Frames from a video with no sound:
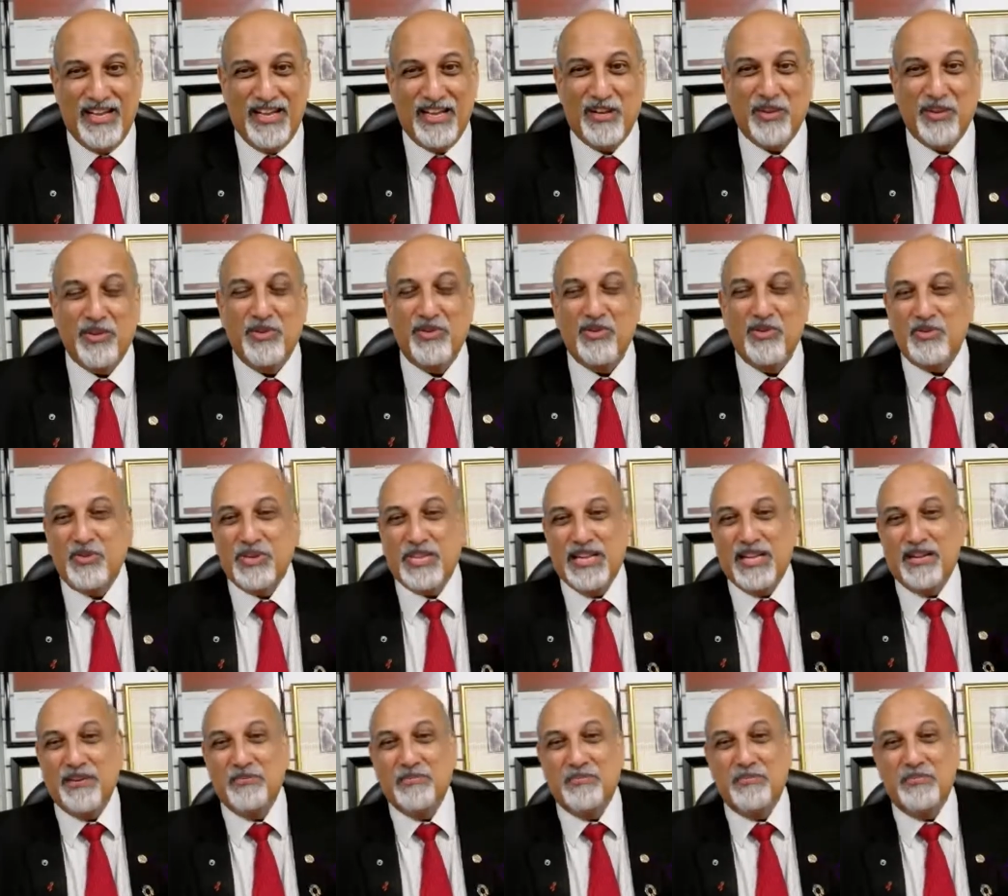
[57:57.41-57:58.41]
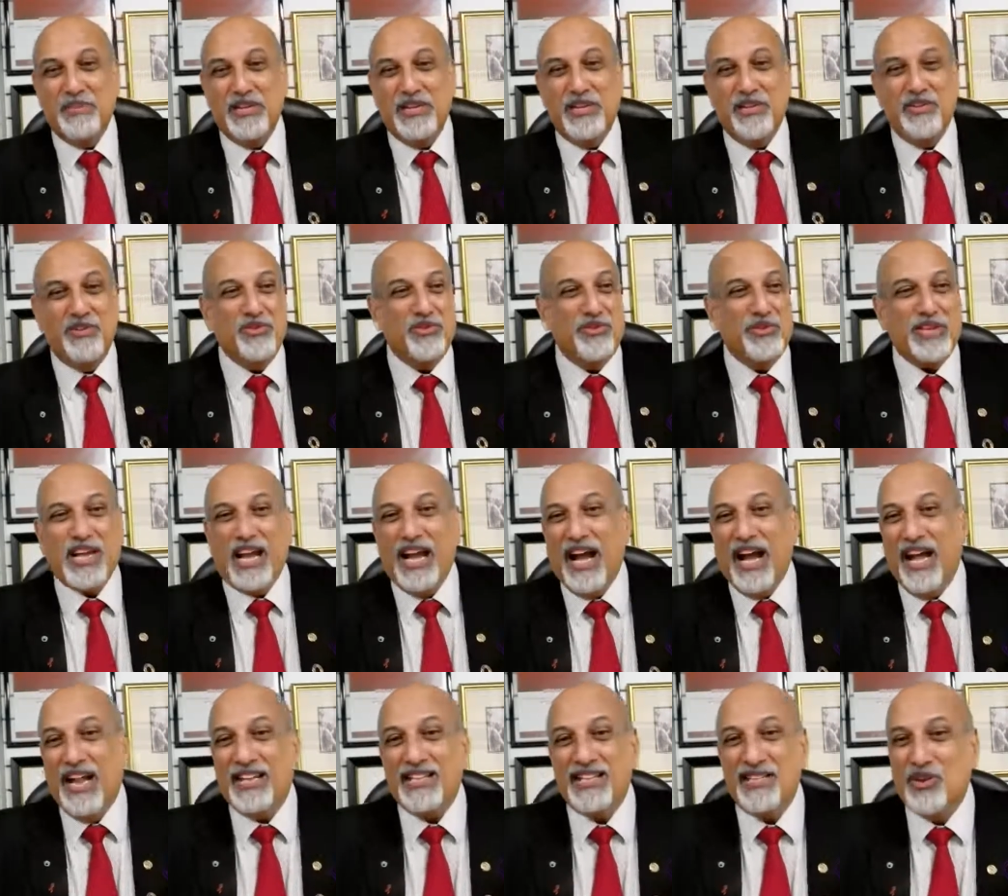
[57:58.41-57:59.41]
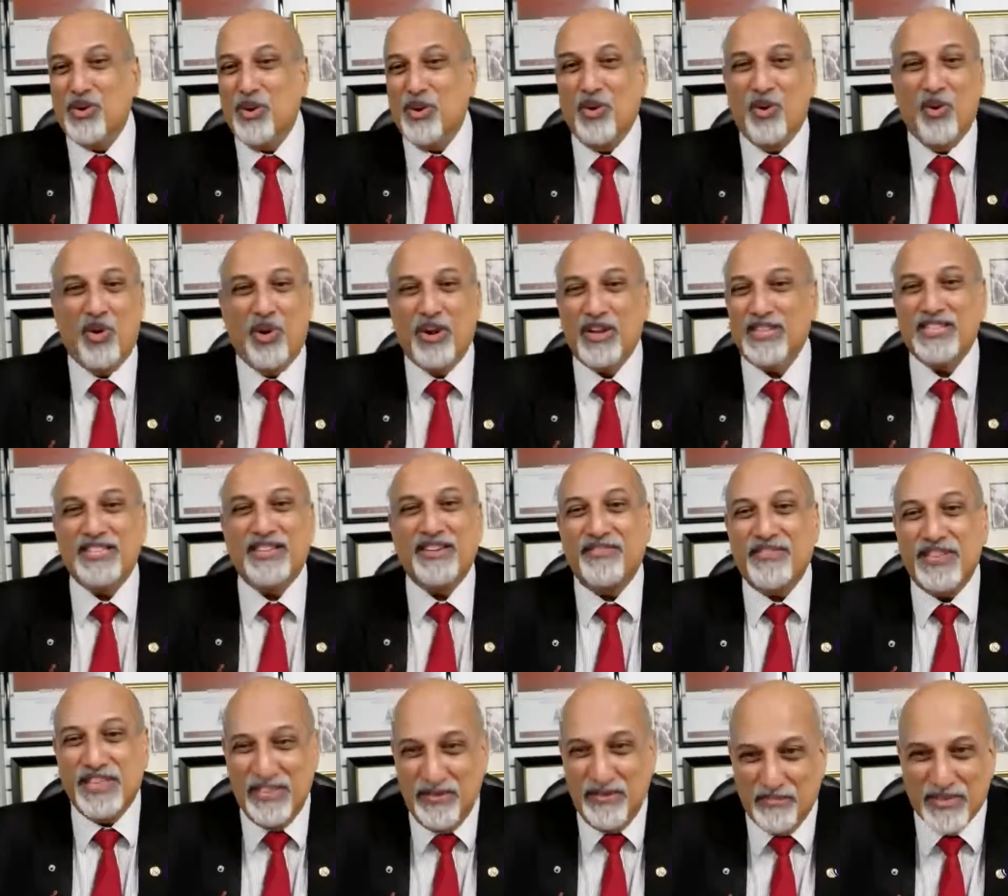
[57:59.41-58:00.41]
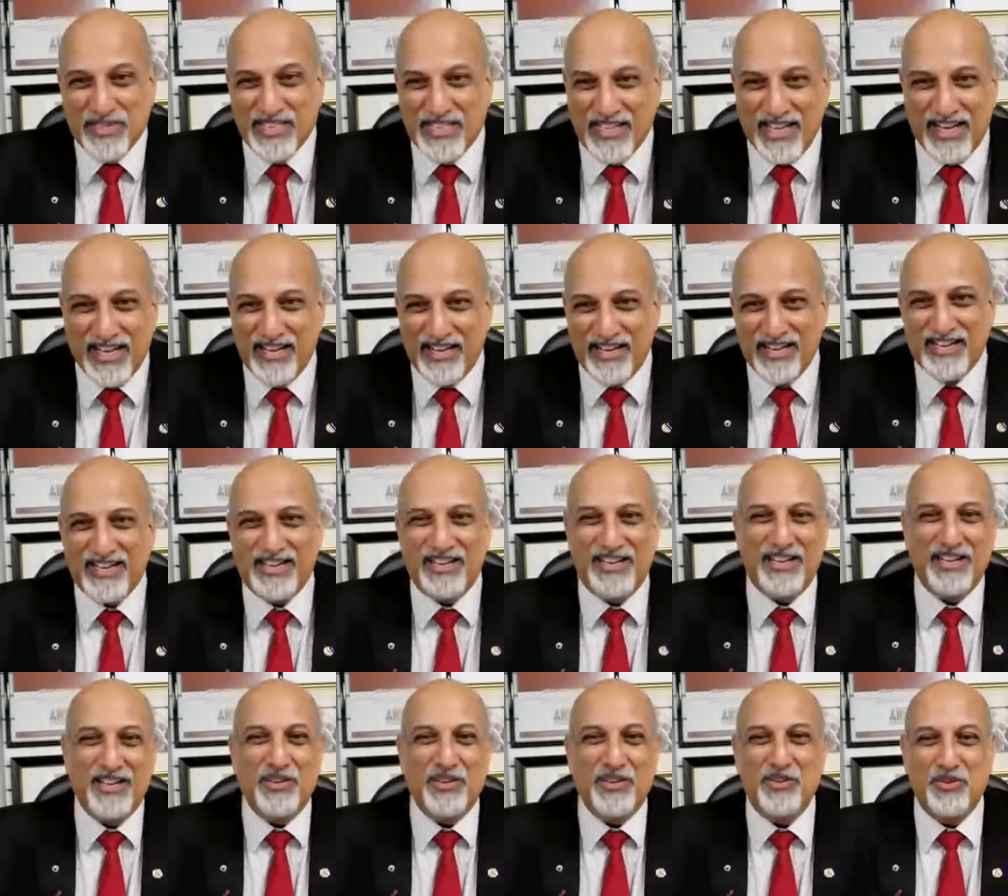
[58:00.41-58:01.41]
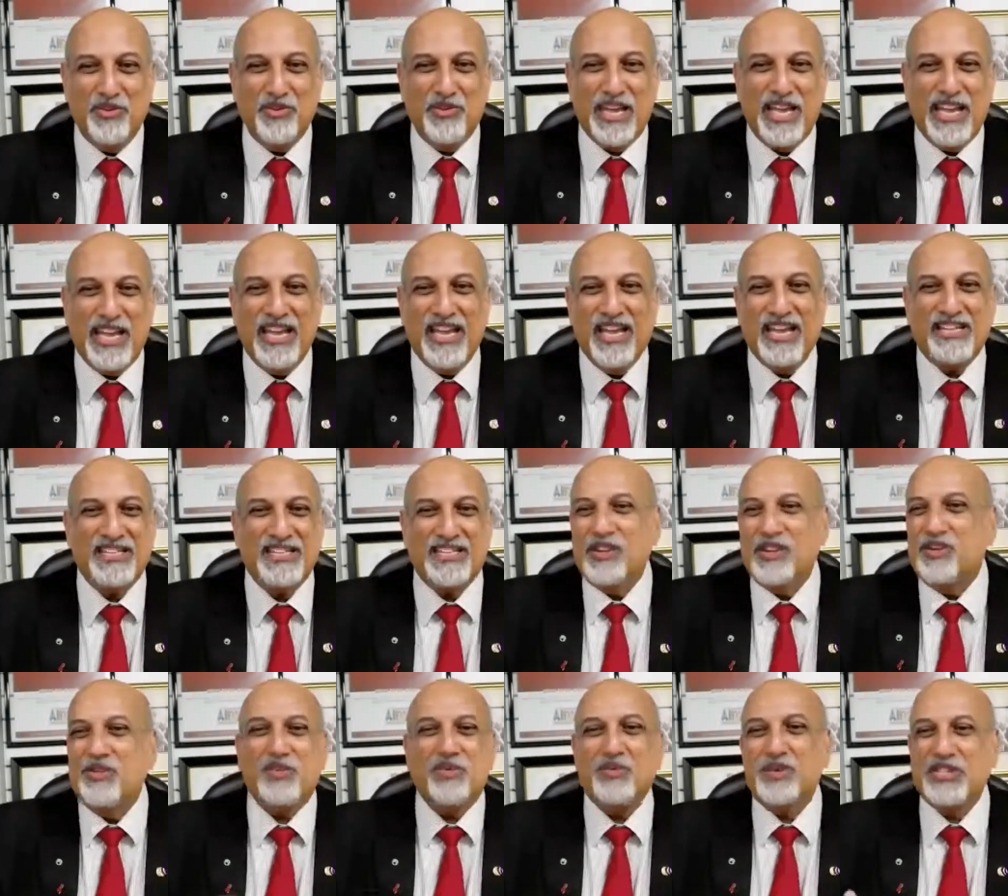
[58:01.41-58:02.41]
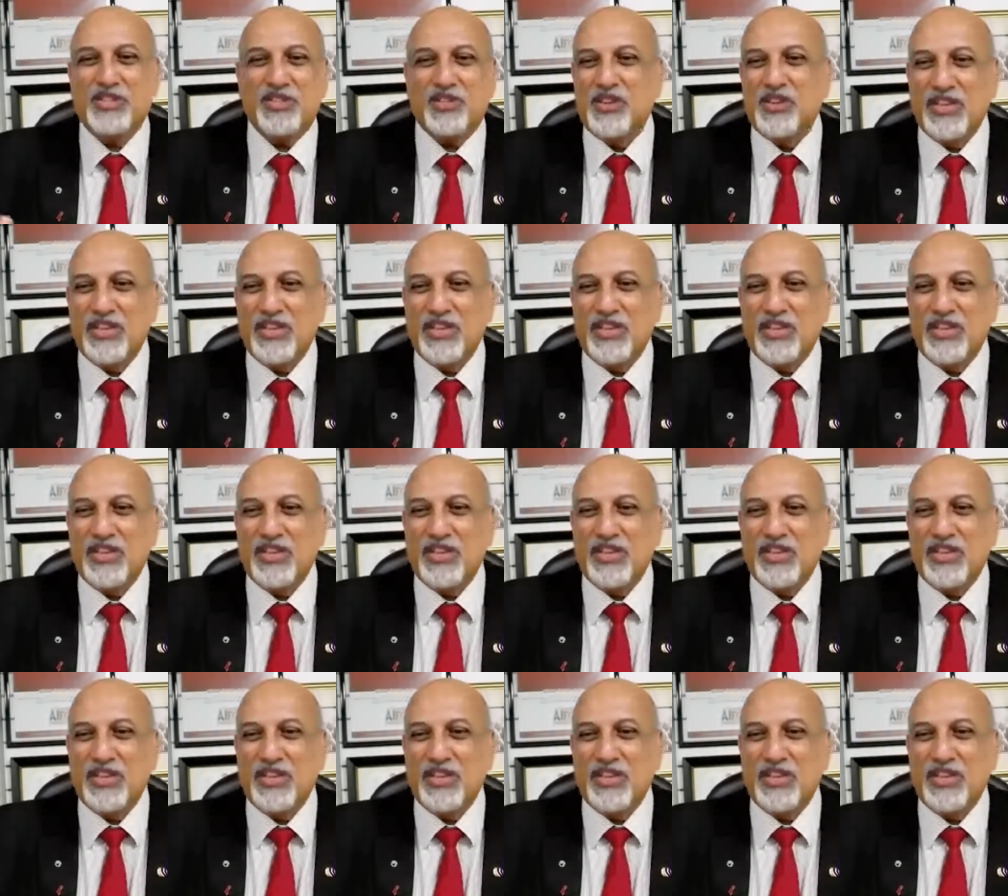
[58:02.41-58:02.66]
Now, you tell me you can't go on 70% in the UK and say, we're just